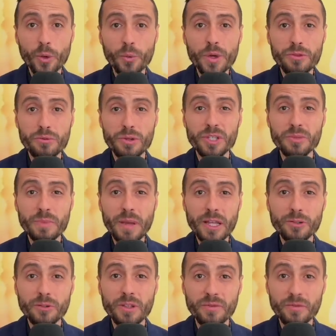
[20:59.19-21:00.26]
with
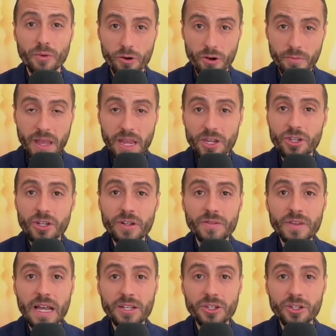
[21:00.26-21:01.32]
respect to the formation of
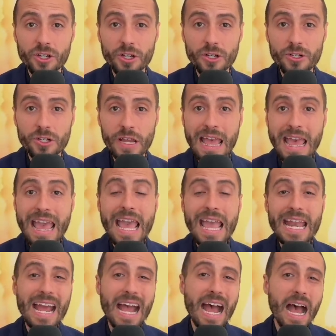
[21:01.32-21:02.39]
that church
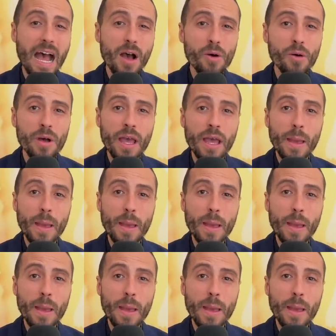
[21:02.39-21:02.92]
and how